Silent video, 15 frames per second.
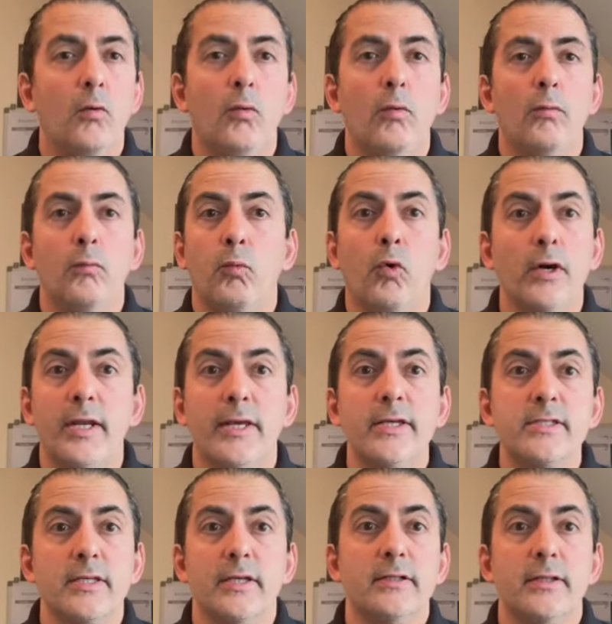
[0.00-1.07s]
what is
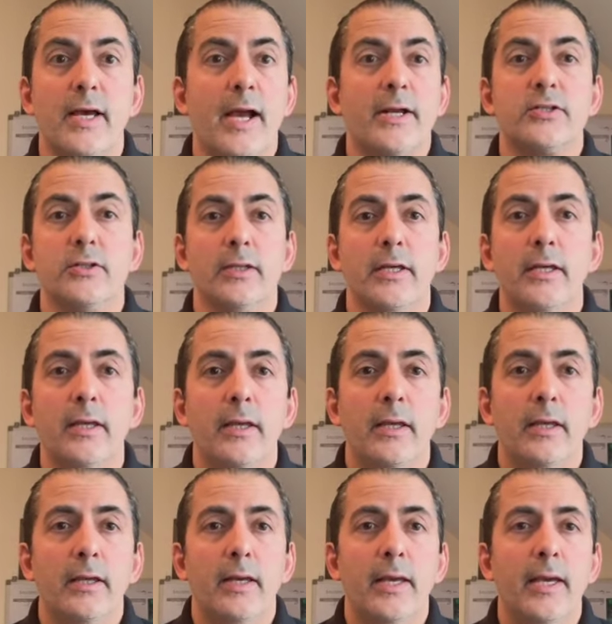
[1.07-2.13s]
it actually,
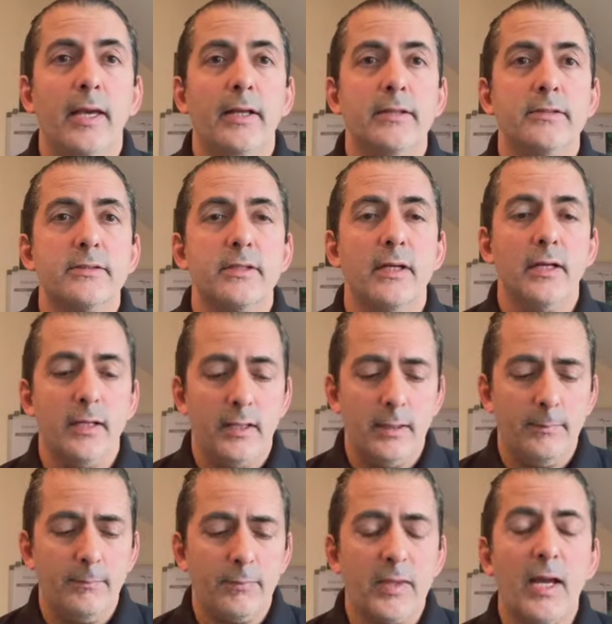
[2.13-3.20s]
and
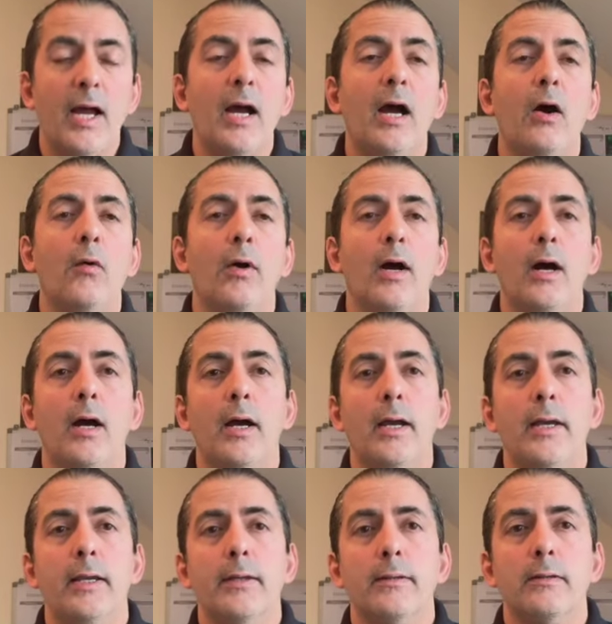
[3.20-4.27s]
how
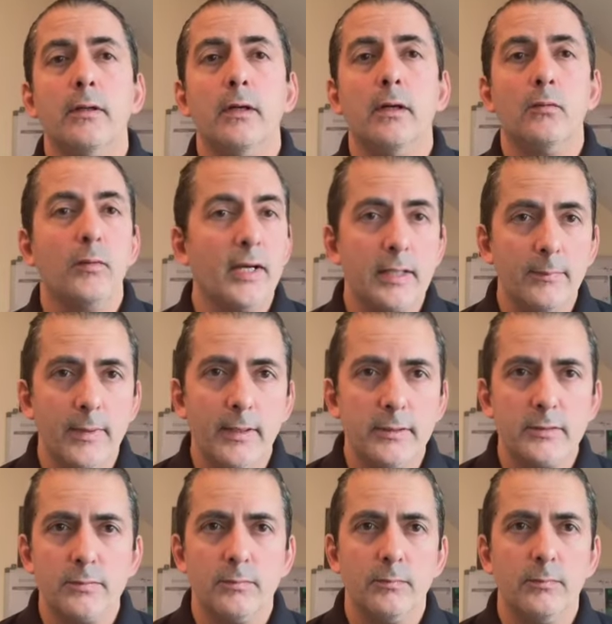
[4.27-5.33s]
I recommend
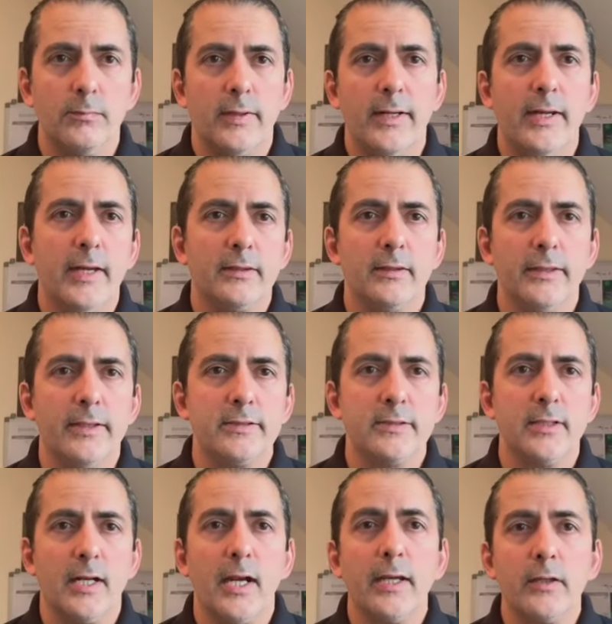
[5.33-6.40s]
my athletes
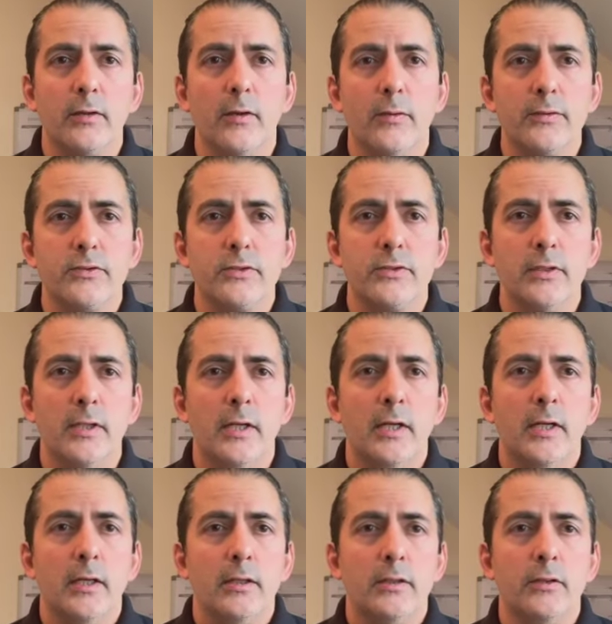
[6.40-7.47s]
that I coach
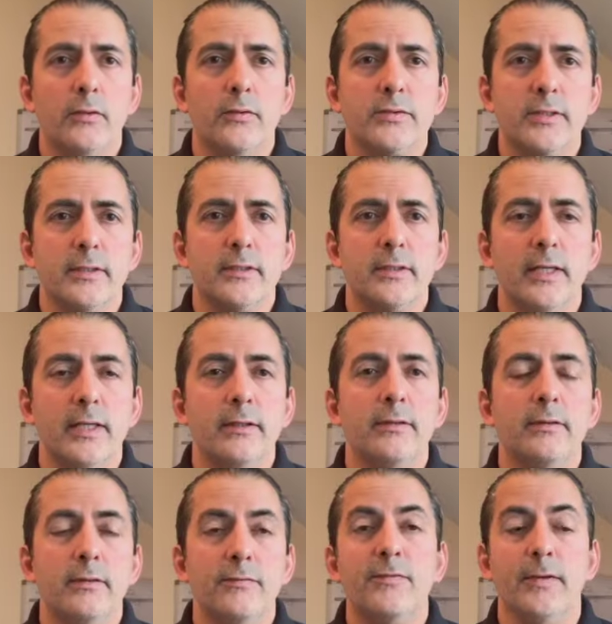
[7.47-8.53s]
use it
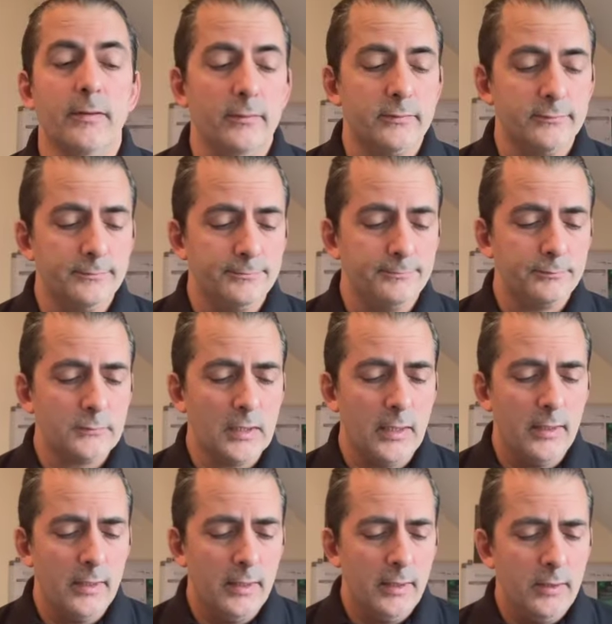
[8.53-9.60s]
in the field.
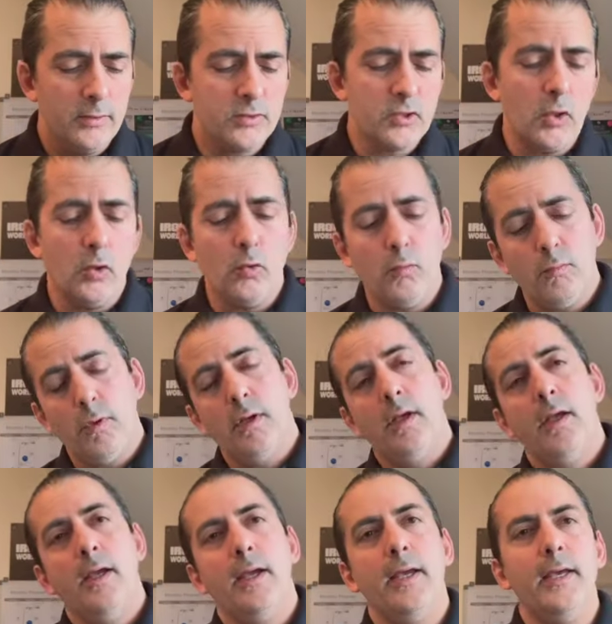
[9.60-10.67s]
So
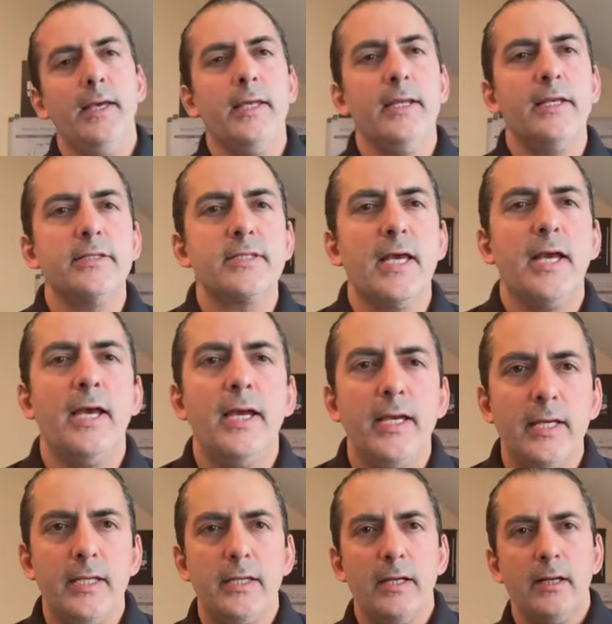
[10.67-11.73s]
it is
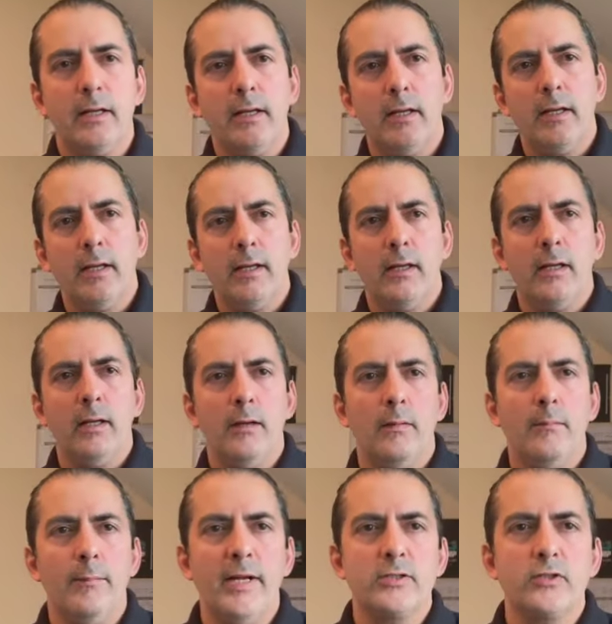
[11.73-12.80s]
a
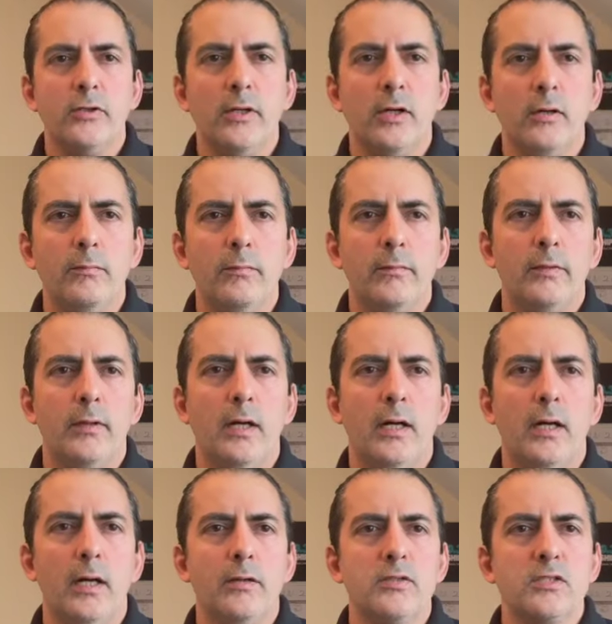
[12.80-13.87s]
metronome,
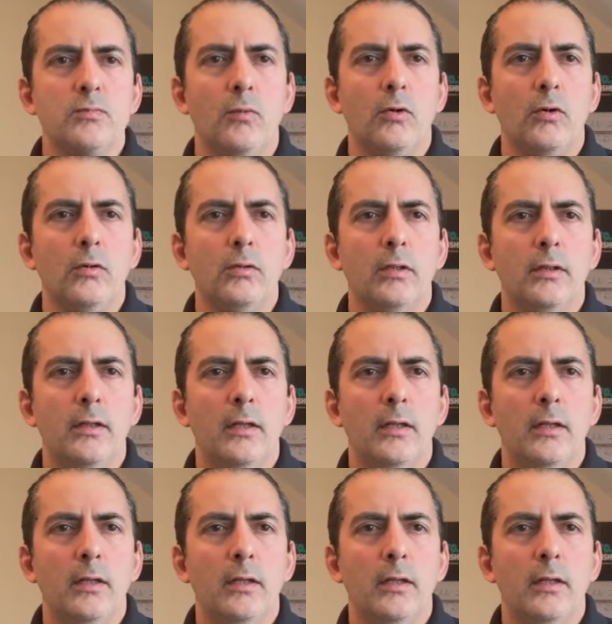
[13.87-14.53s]
small